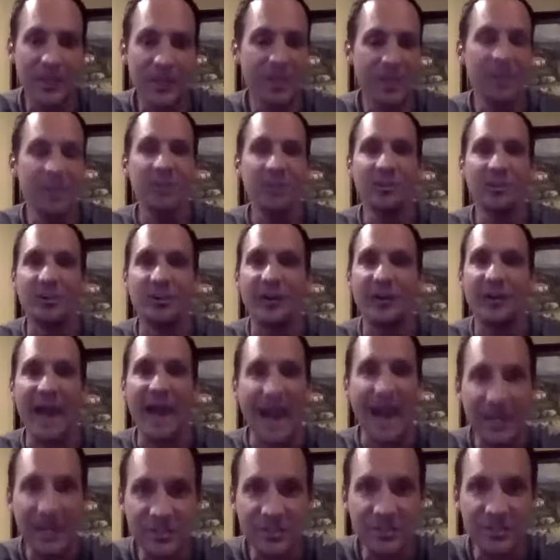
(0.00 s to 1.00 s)
your
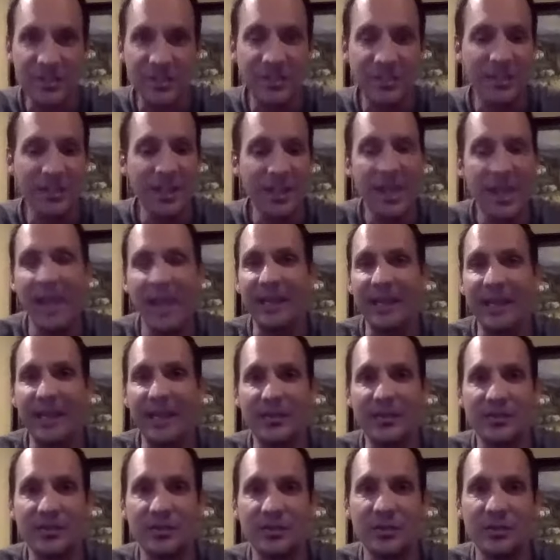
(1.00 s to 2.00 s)
action, and
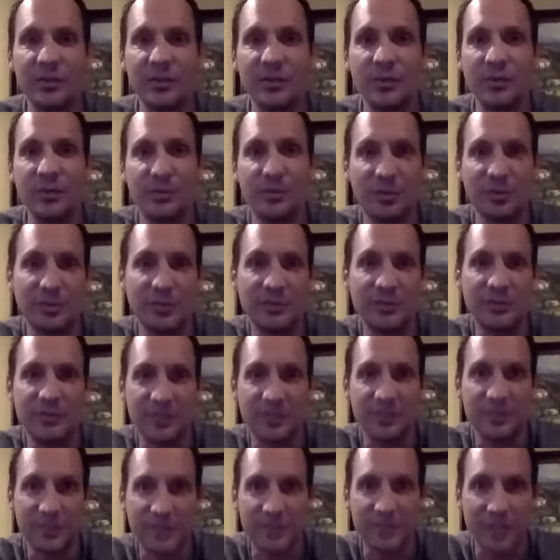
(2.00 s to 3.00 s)
has to do with your belief in
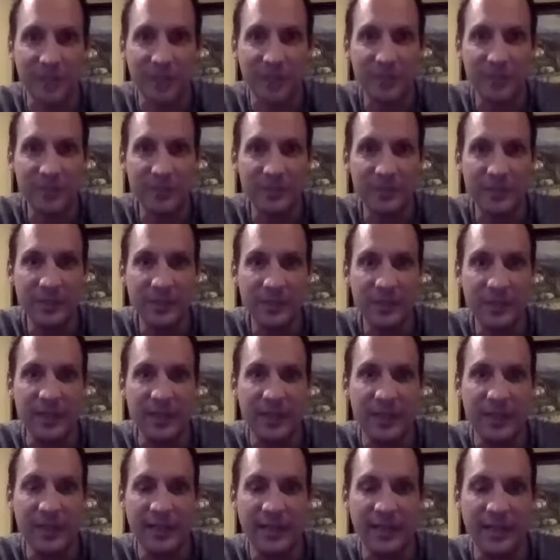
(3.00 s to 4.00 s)
yourself.
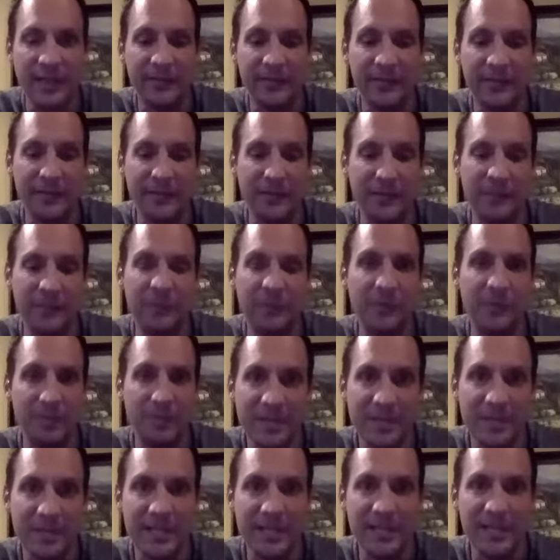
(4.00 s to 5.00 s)
And for
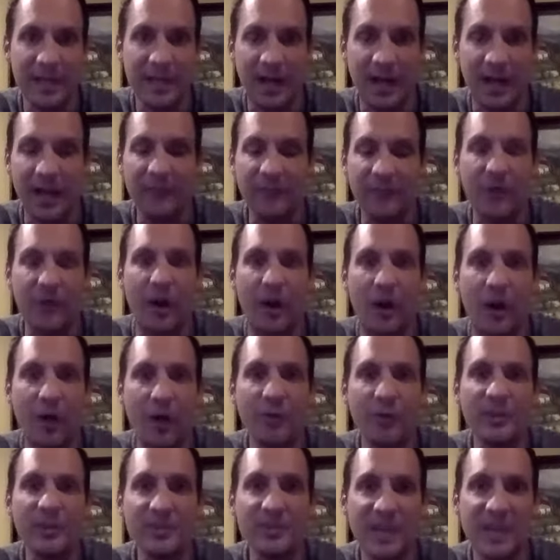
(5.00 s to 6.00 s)
me, I've
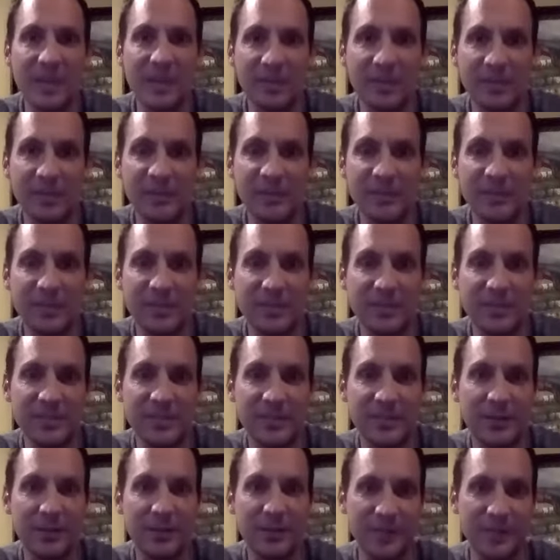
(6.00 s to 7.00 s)
always had belief in
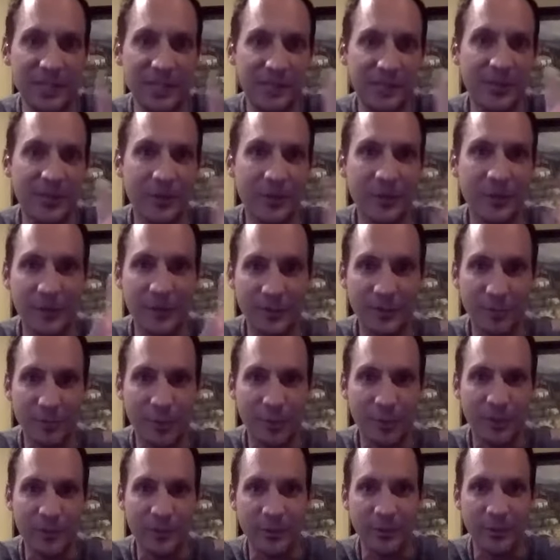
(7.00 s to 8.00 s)
myself, even though as a
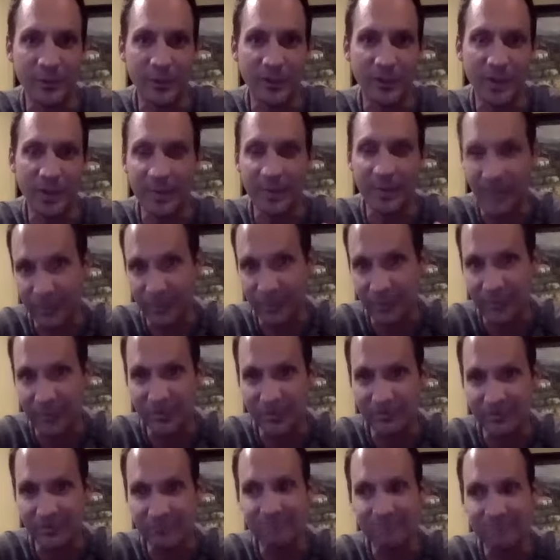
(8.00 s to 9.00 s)
boy growing up, I
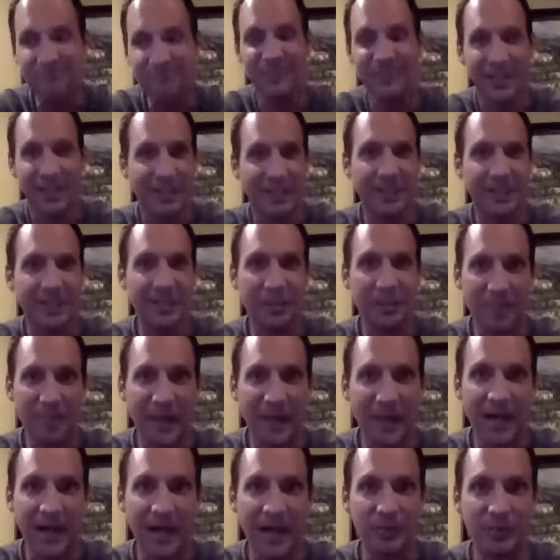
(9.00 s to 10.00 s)
was kind of in a
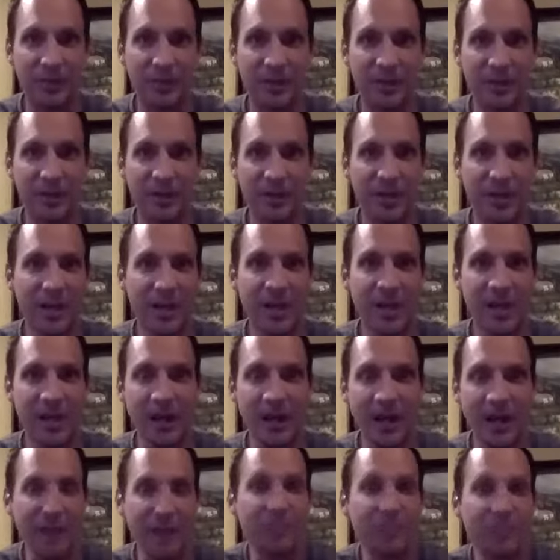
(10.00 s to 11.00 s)
path where
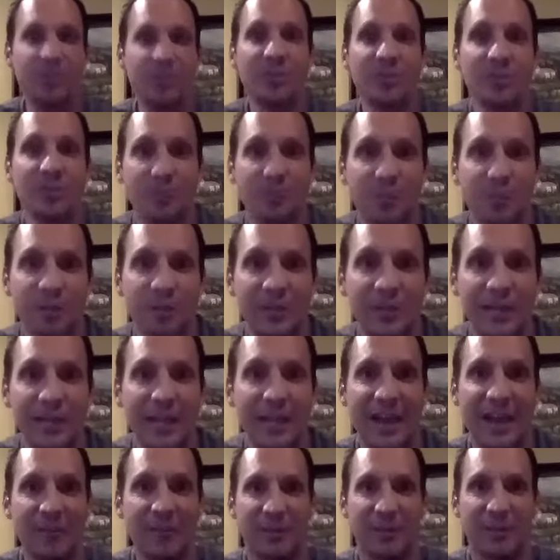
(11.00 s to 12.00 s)
I shouldn't really
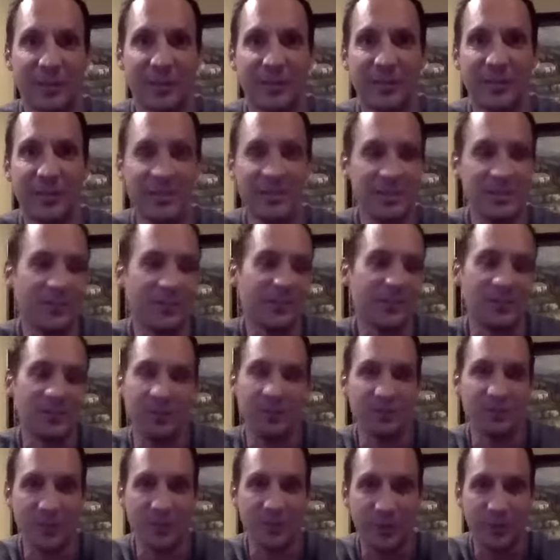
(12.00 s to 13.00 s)
have belief in myself because I
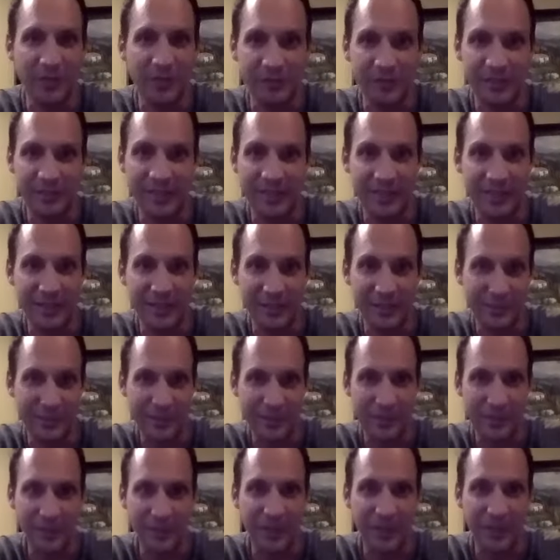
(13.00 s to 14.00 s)
was told every day that I would
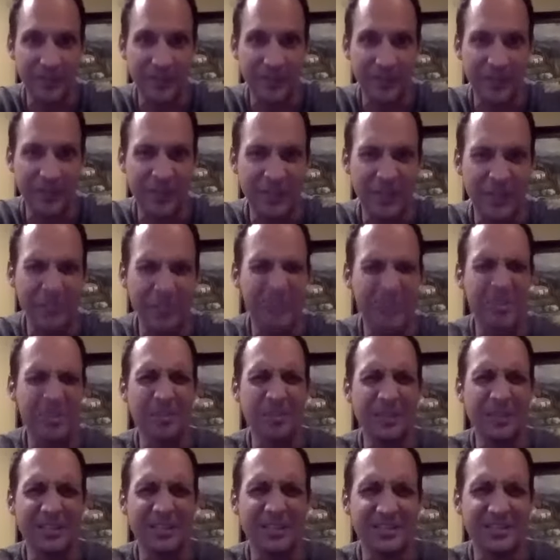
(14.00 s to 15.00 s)
never amount to anything. But
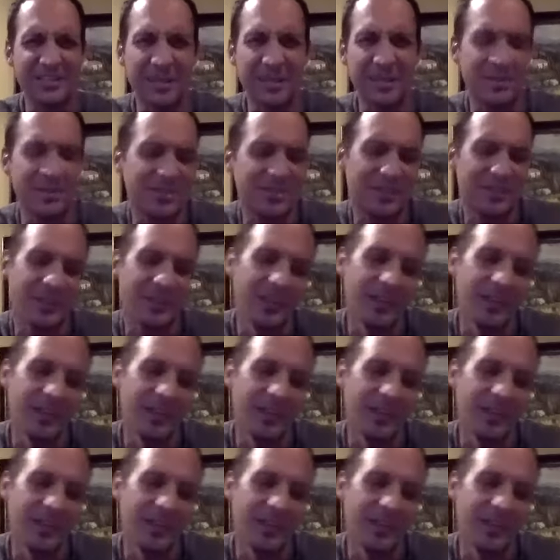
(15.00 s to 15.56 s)
something inside me said,